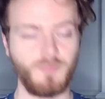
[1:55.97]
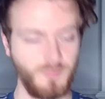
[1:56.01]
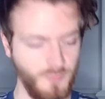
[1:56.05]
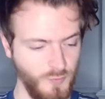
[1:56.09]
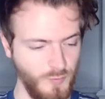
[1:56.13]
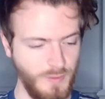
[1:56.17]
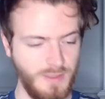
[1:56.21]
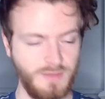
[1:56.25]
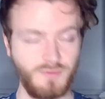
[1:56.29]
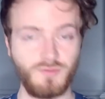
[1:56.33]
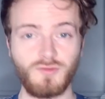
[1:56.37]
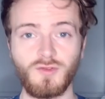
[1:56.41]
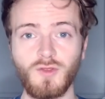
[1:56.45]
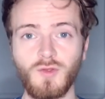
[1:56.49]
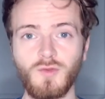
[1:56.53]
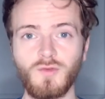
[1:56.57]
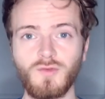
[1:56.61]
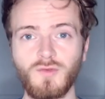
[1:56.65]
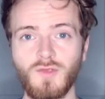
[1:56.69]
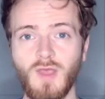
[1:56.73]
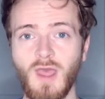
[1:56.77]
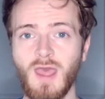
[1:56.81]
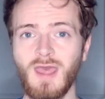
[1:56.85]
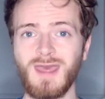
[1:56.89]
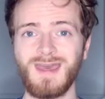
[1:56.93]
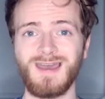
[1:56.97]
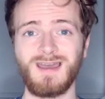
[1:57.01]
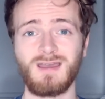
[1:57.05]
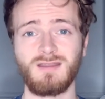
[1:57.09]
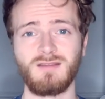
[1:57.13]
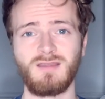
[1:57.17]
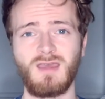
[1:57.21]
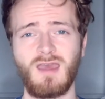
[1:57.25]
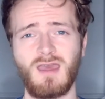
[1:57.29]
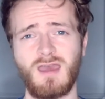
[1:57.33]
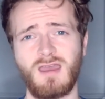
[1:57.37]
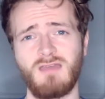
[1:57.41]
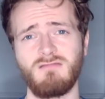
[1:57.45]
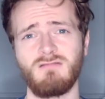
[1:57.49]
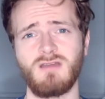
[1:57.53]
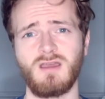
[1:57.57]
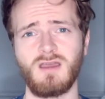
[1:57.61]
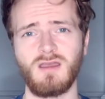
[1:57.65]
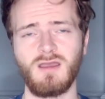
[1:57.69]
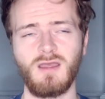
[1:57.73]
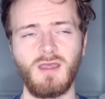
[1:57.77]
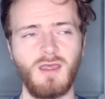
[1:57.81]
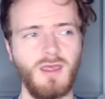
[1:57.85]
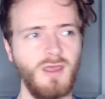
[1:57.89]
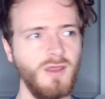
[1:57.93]
between Zeus and
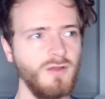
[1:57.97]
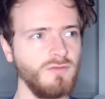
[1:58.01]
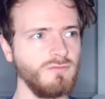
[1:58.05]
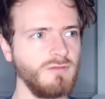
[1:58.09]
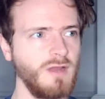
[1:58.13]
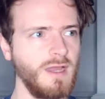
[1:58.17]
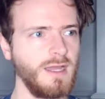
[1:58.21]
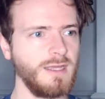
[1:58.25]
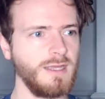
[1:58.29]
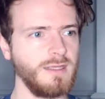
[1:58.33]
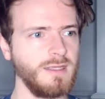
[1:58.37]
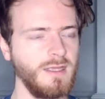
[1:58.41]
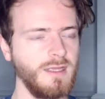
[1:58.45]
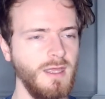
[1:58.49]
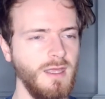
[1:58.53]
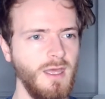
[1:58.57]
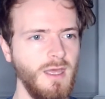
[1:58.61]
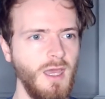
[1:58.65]
Hera, right?